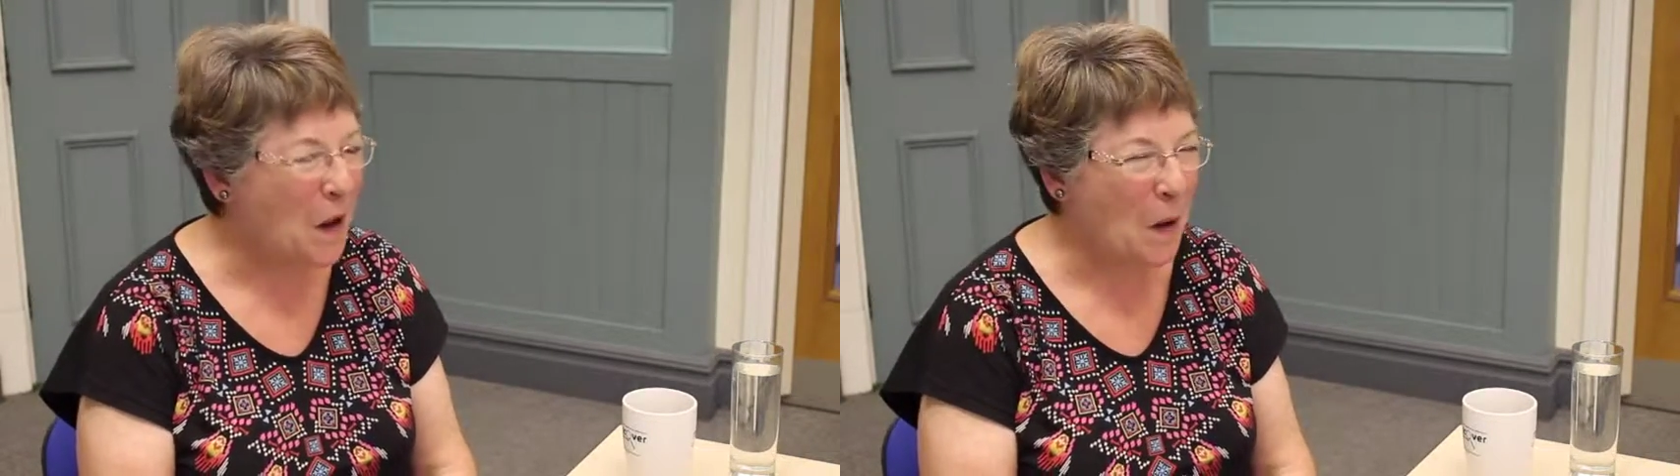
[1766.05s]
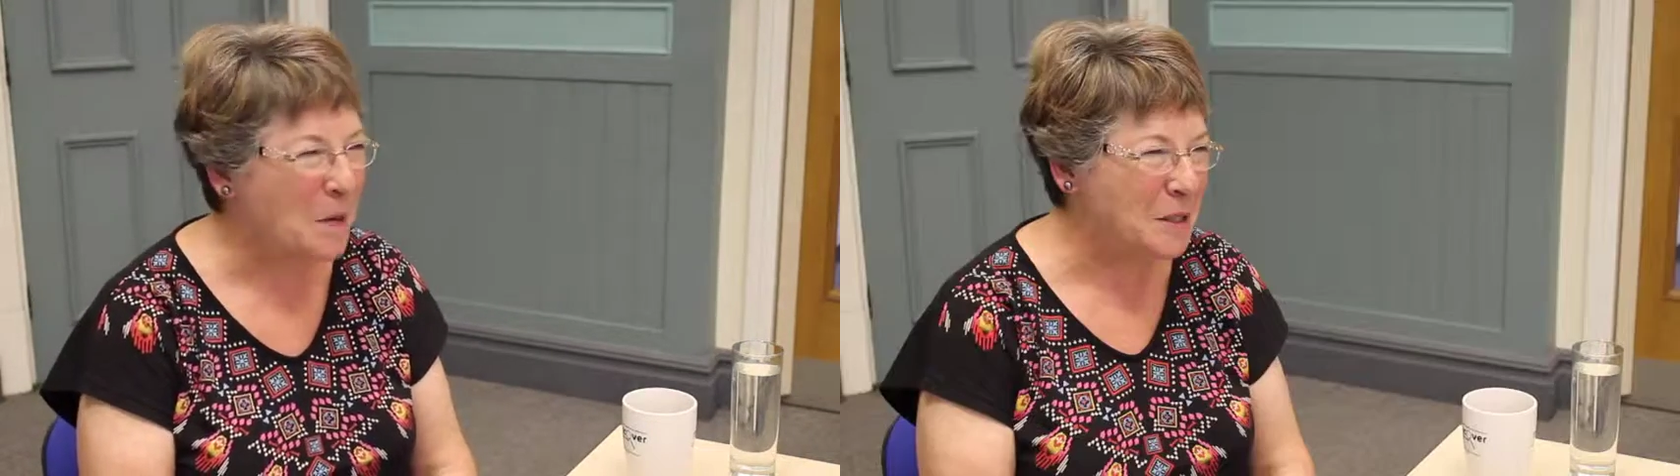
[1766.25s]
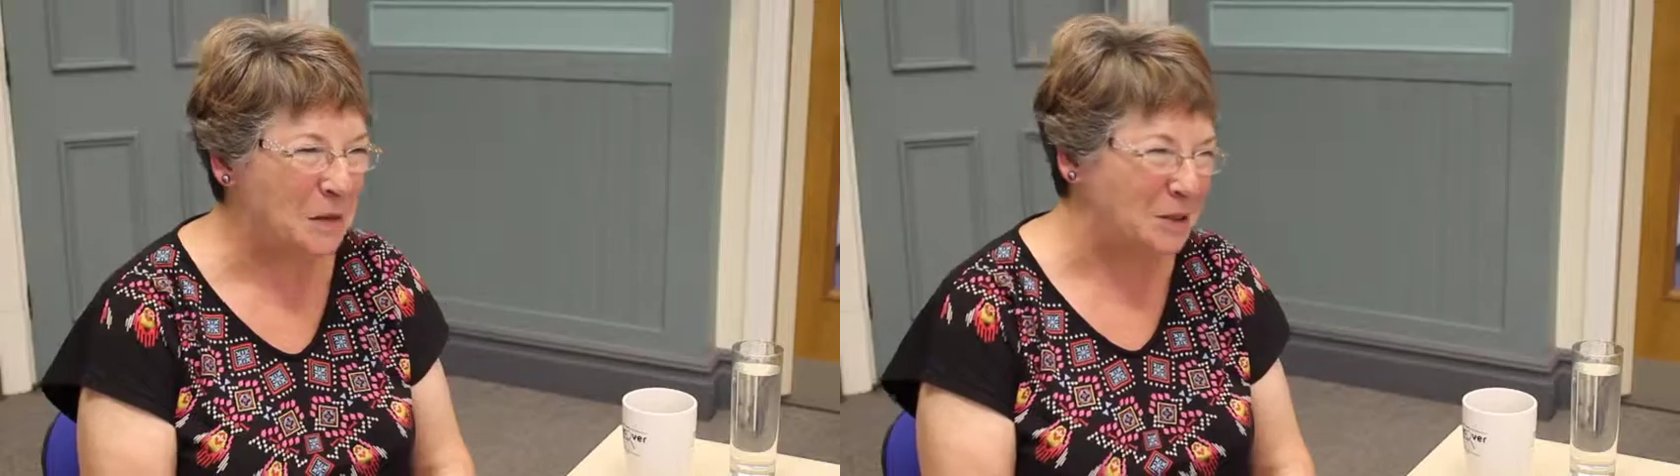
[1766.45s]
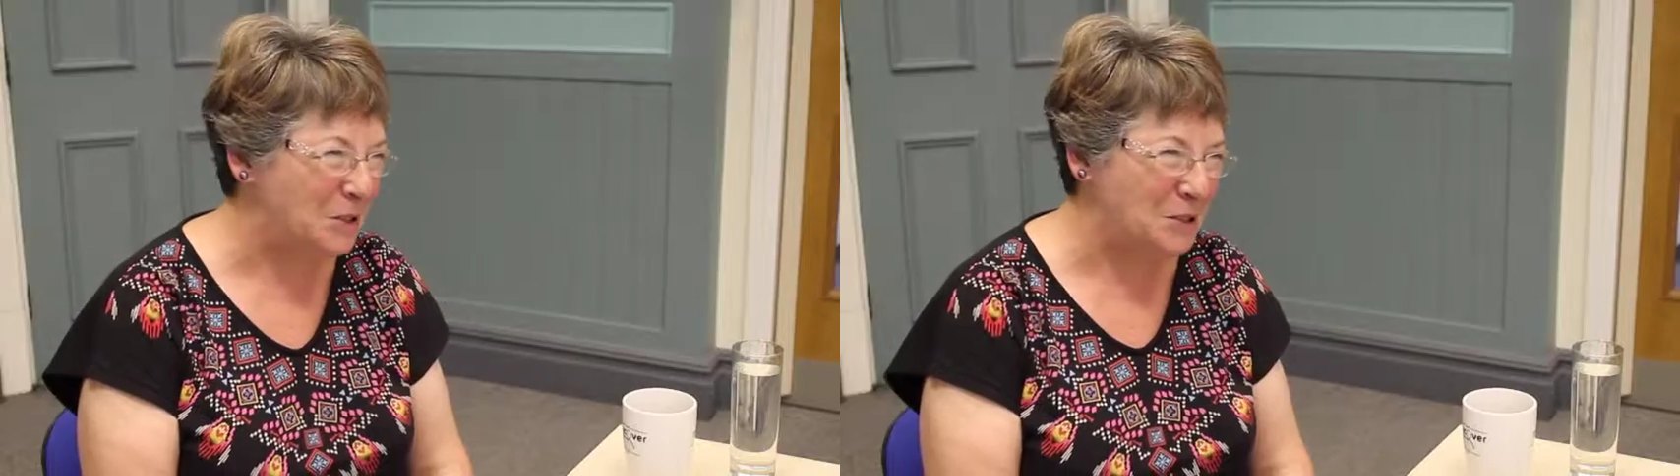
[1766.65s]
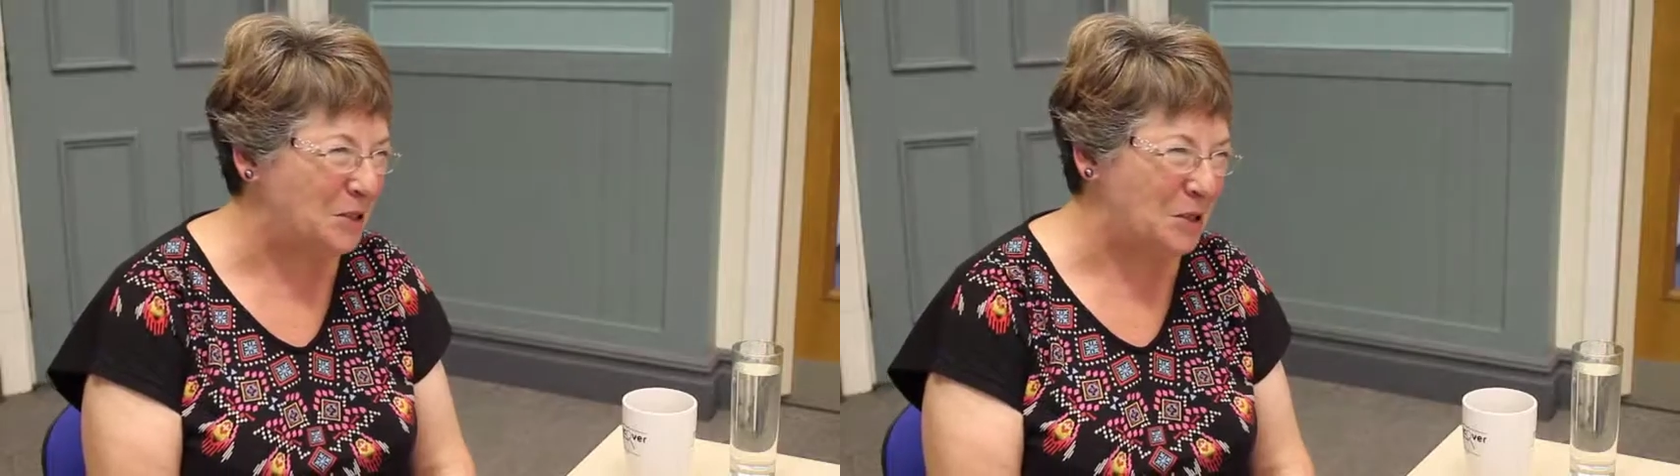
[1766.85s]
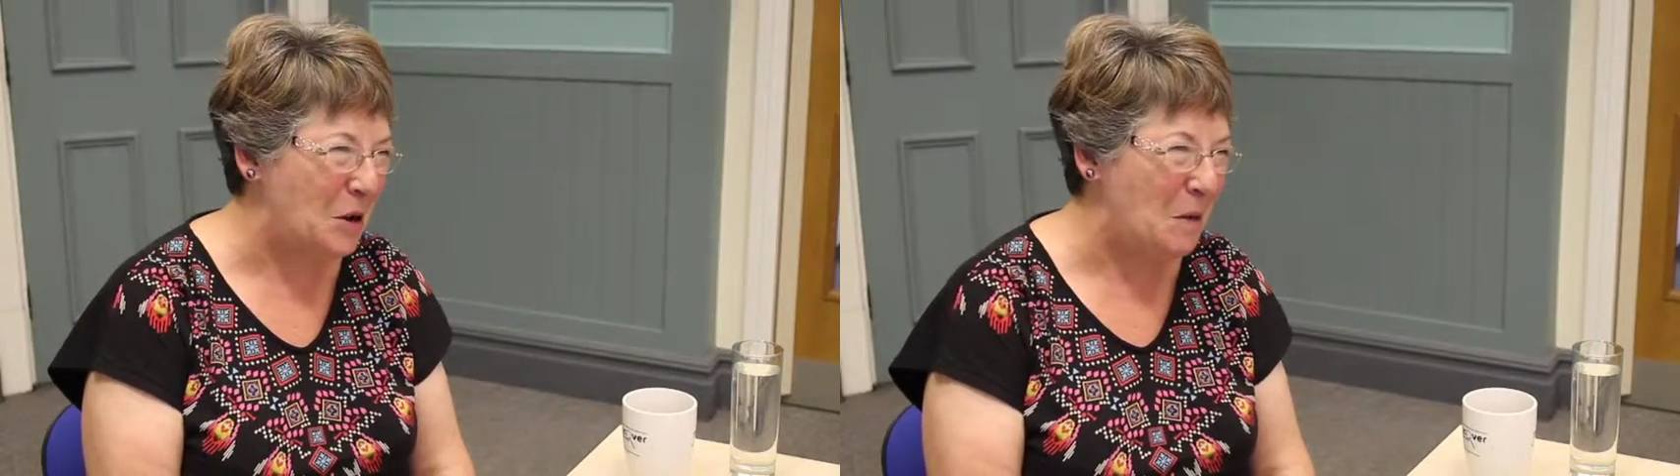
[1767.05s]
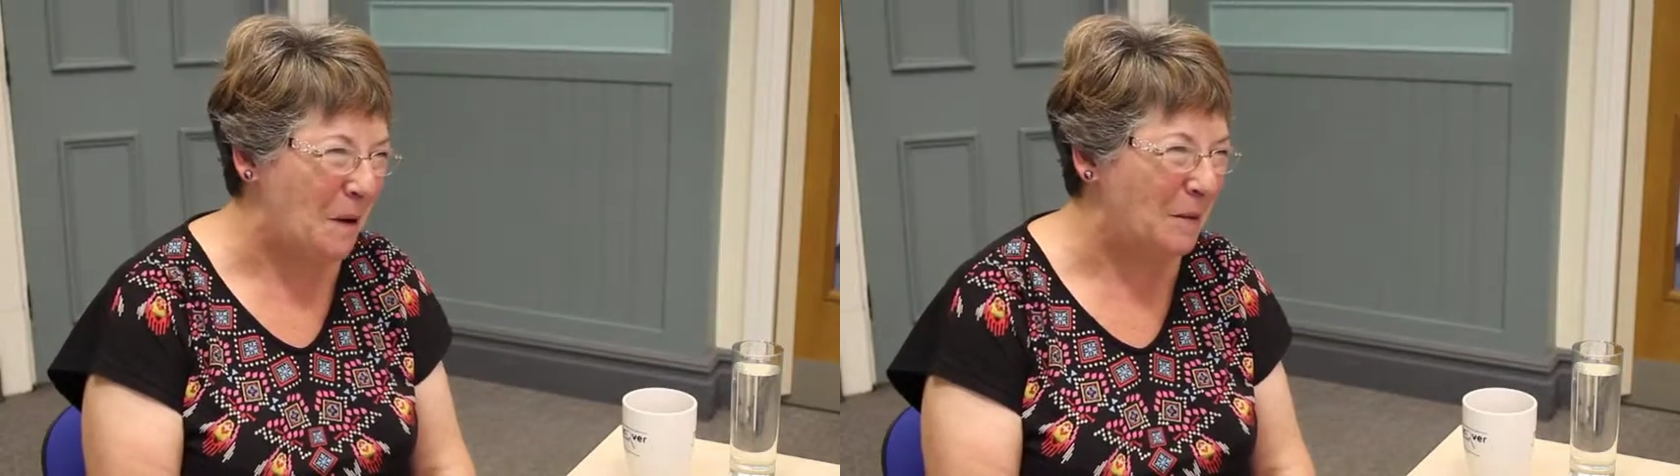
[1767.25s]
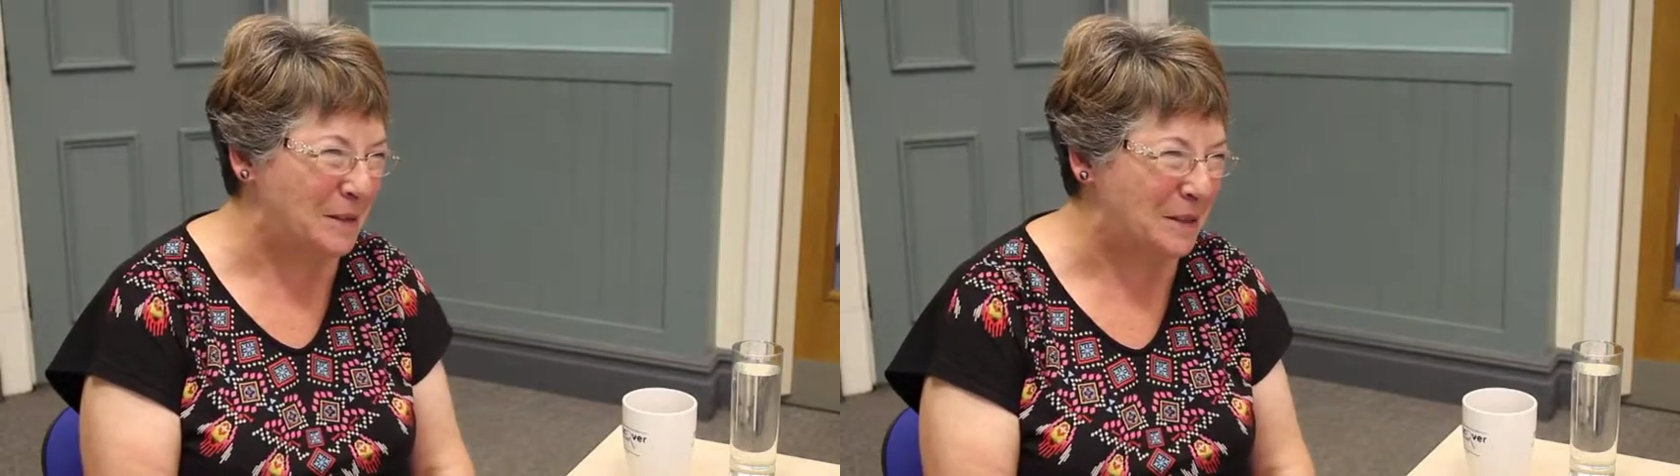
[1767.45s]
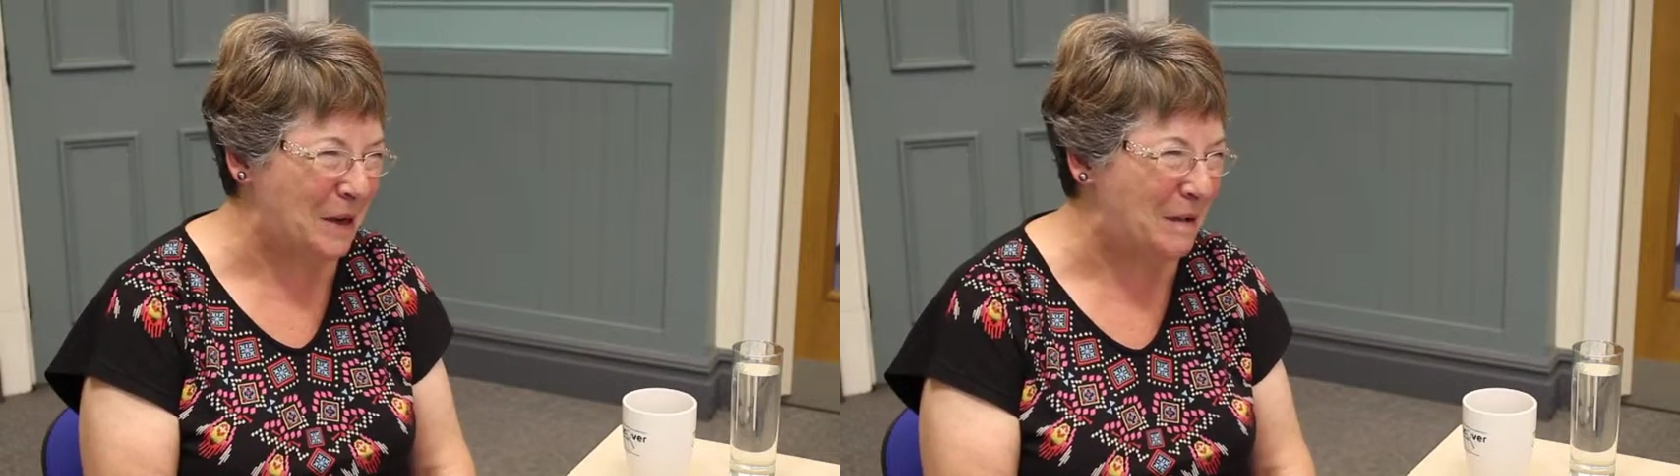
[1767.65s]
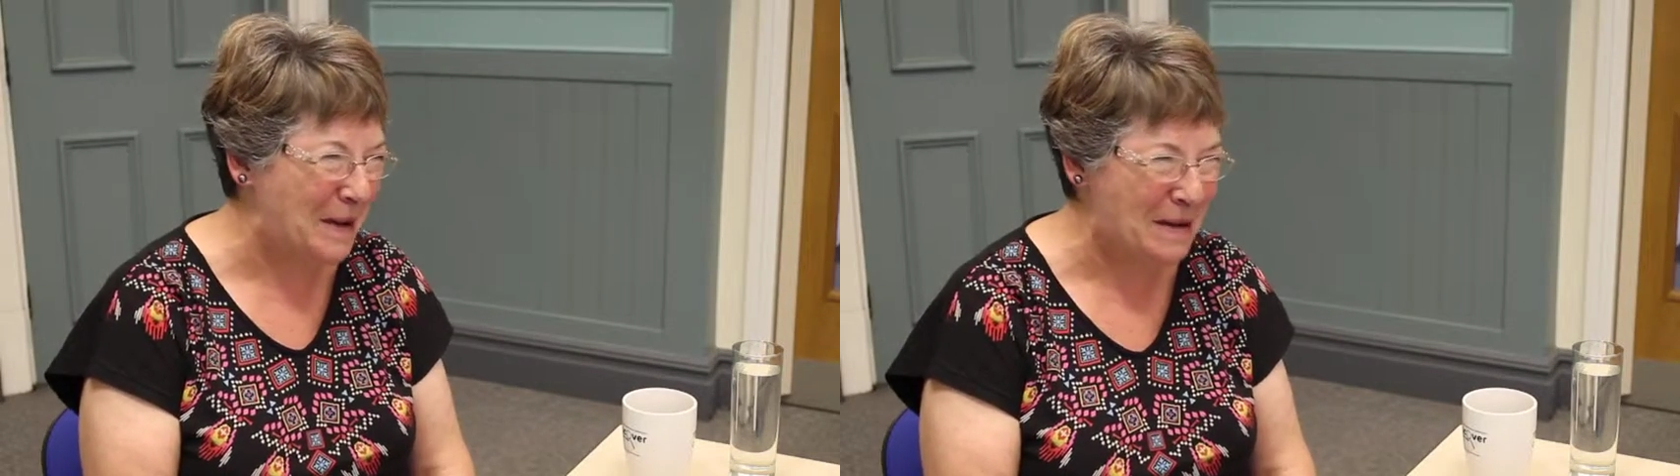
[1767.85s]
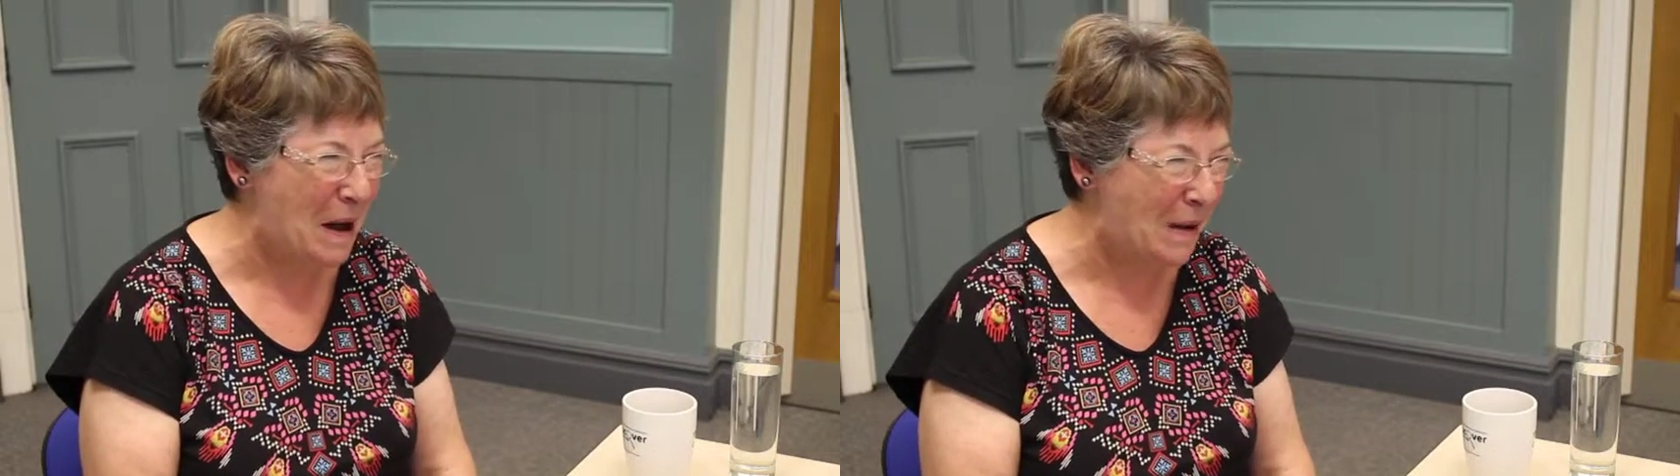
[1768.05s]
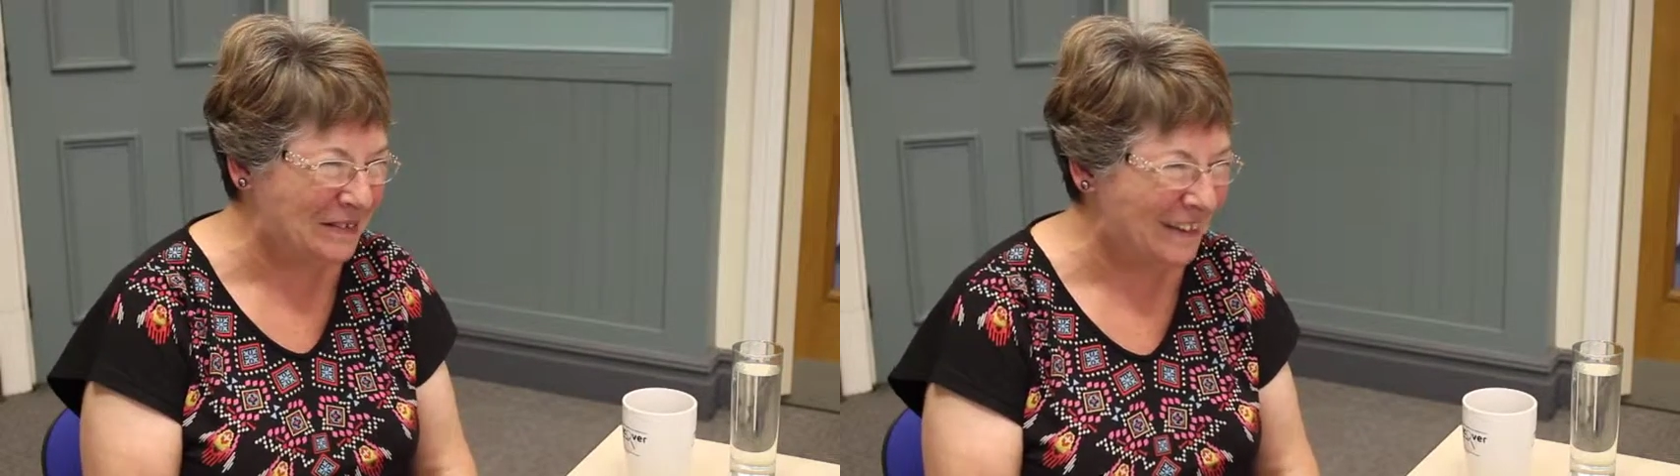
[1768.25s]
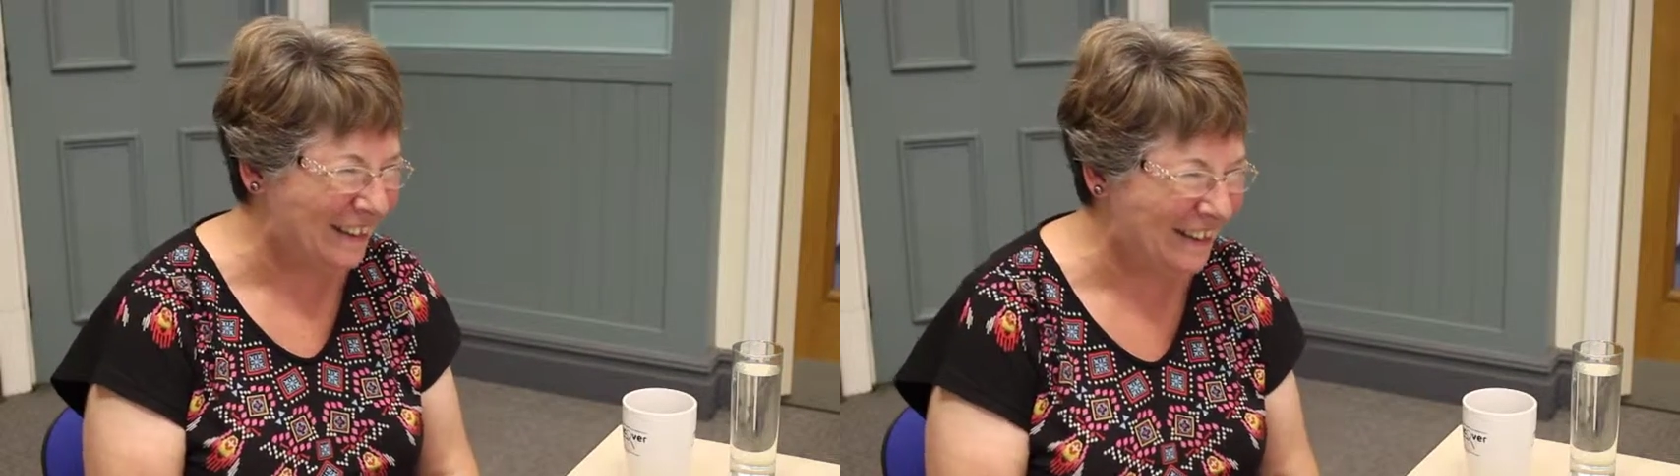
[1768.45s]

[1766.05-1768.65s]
I always wanted to know what was going on.